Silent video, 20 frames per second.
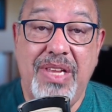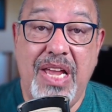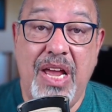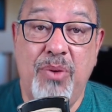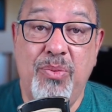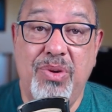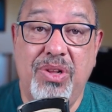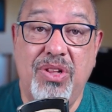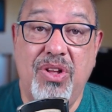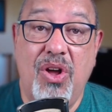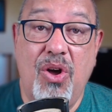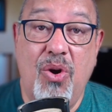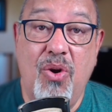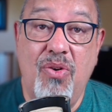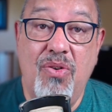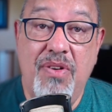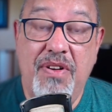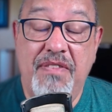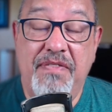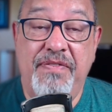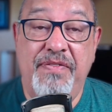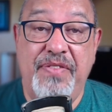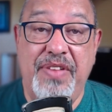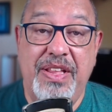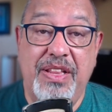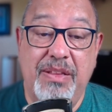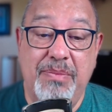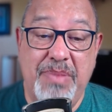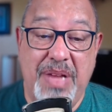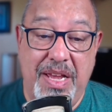and we'll go
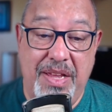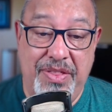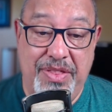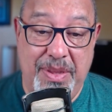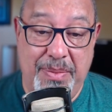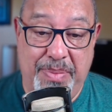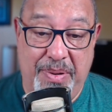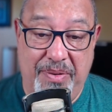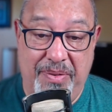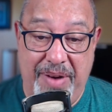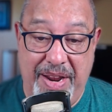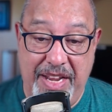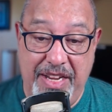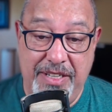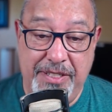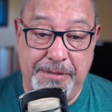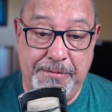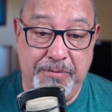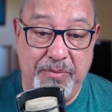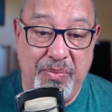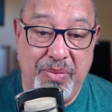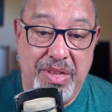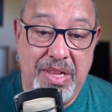film the parades.